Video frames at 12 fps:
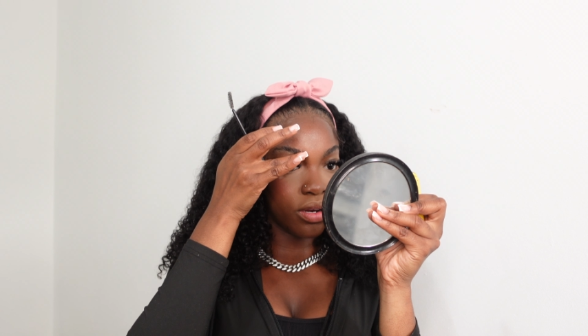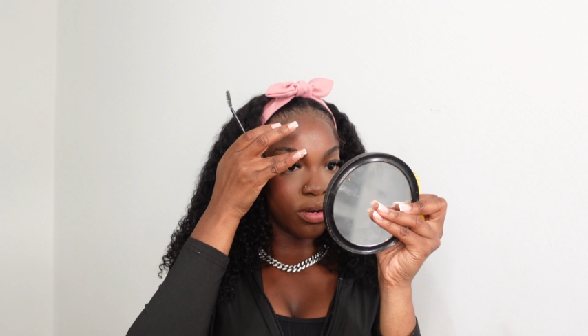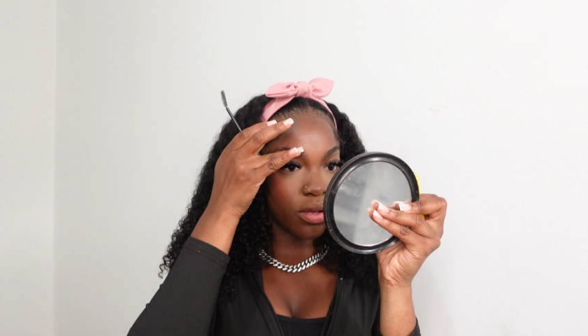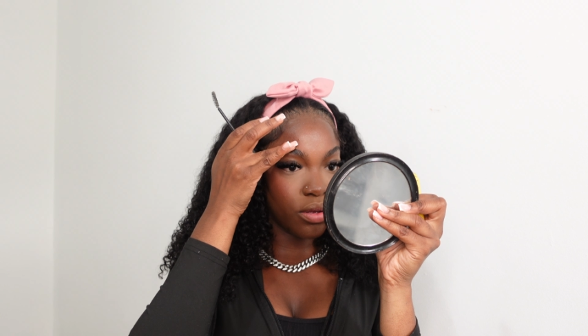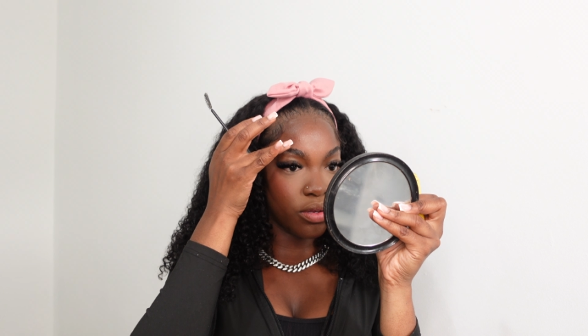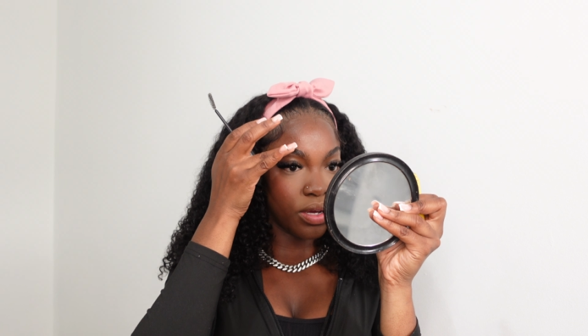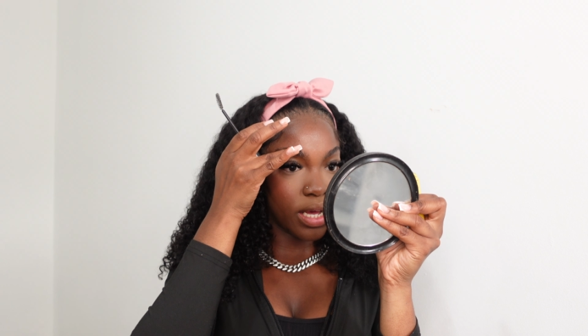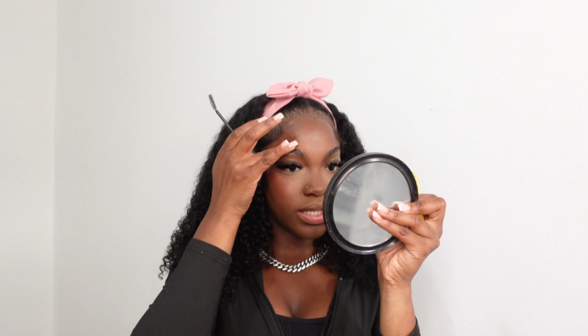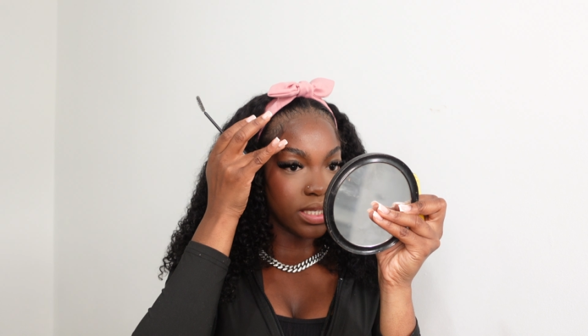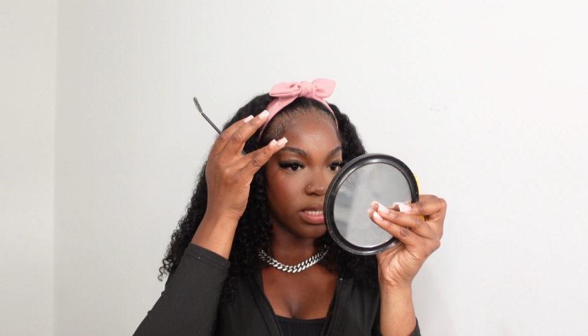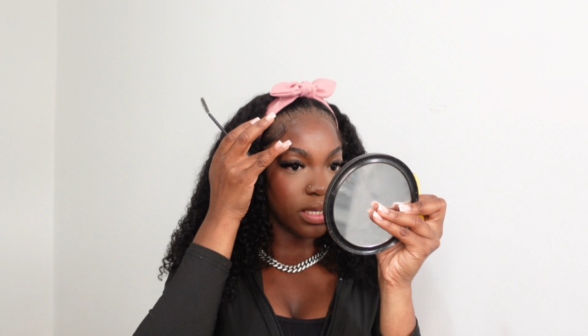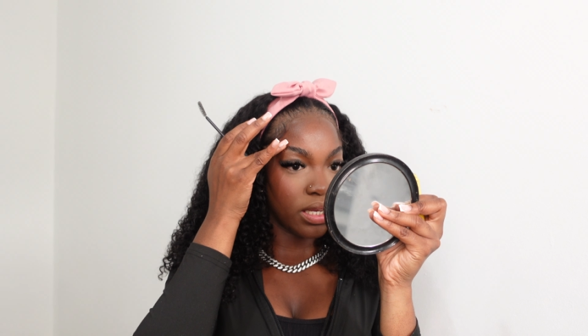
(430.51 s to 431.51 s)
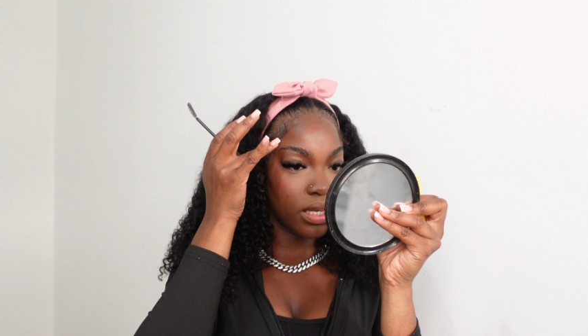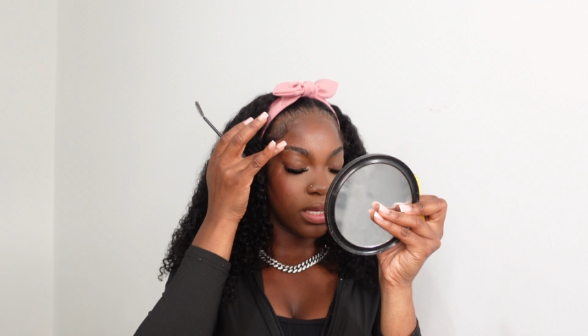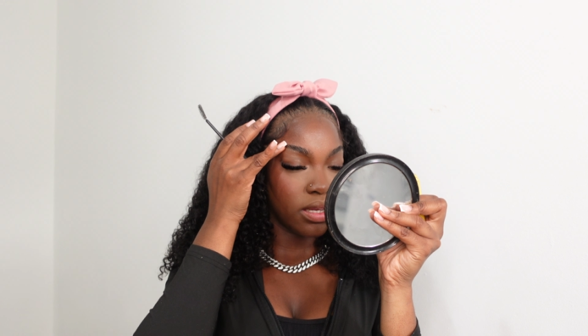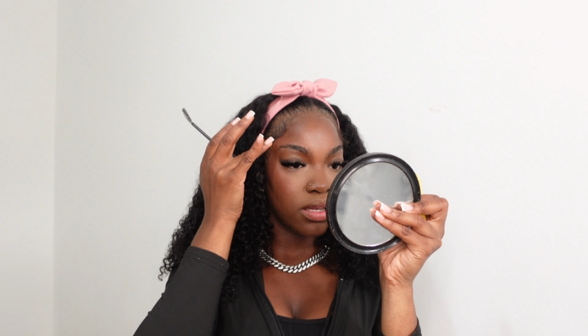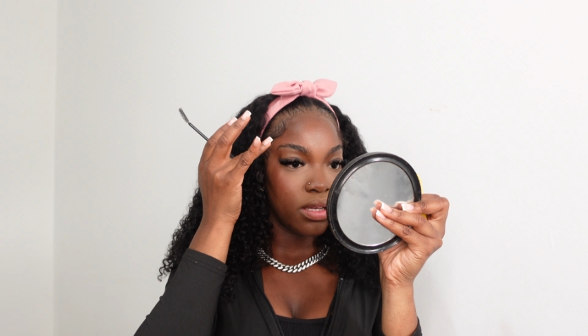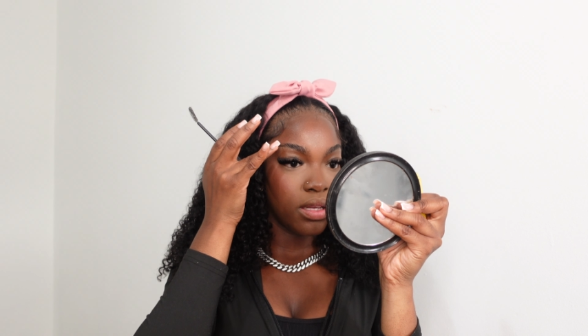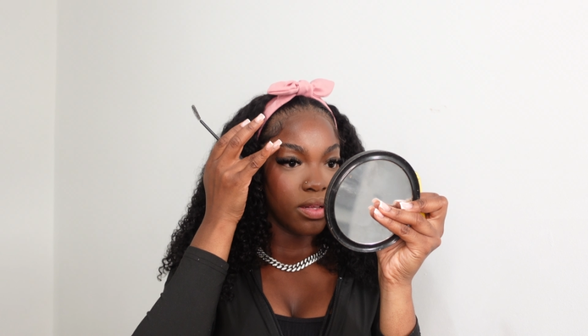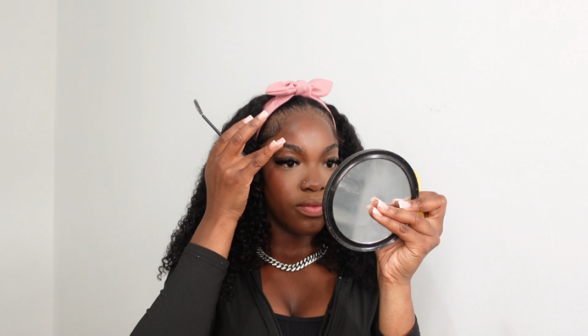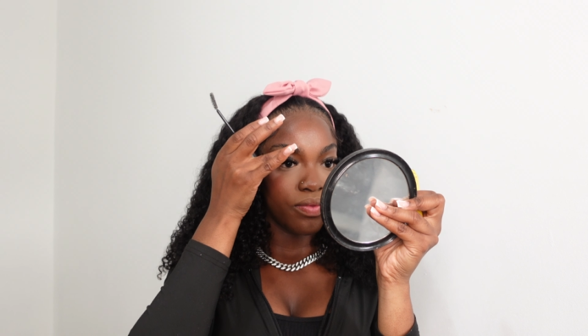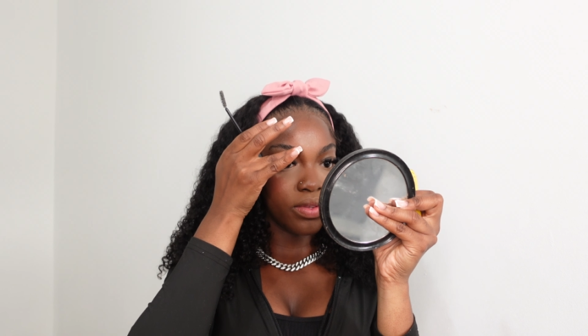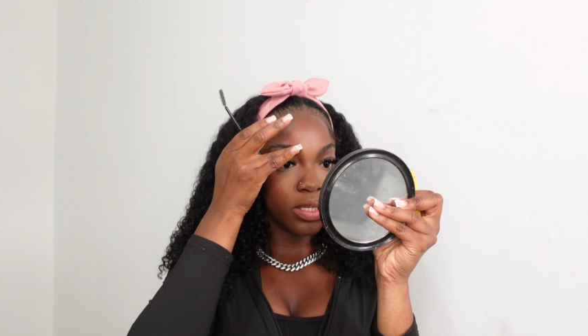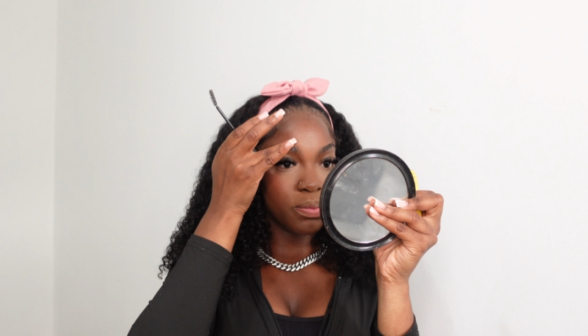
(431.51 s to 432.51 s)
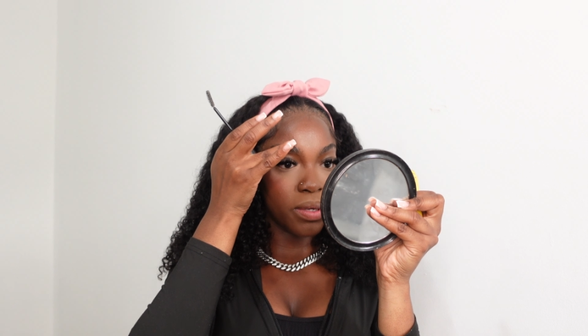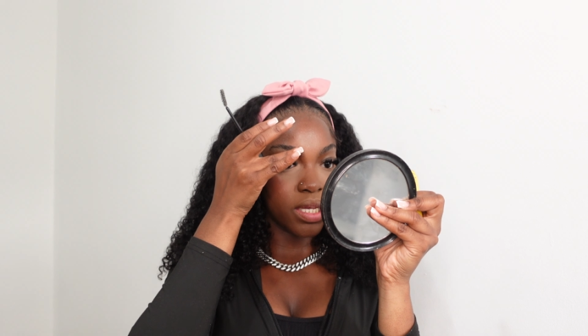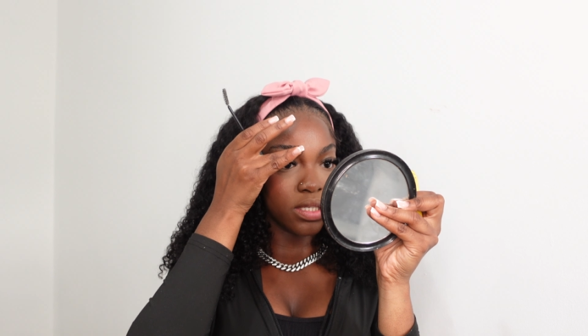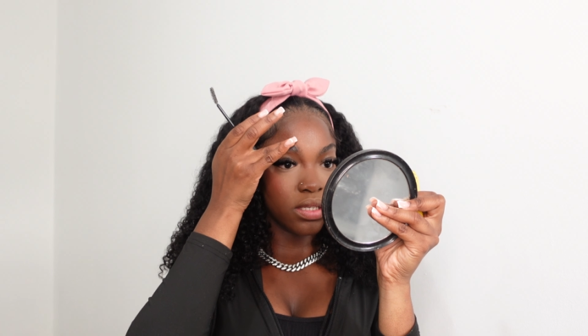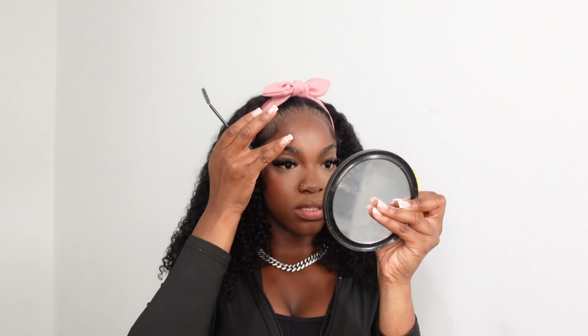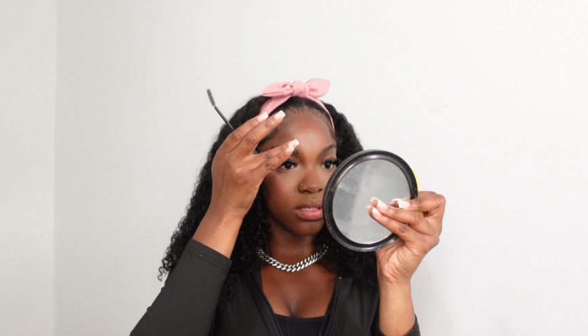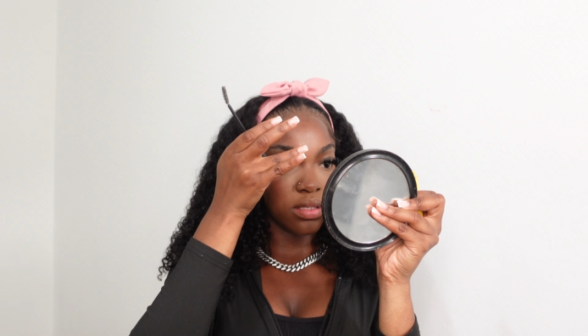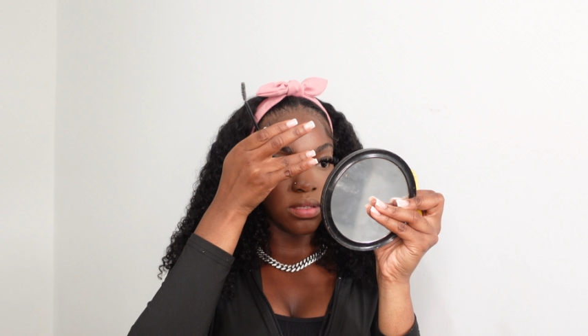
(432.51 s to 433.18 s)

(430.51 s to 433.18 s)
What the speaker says: know you guys can hear this person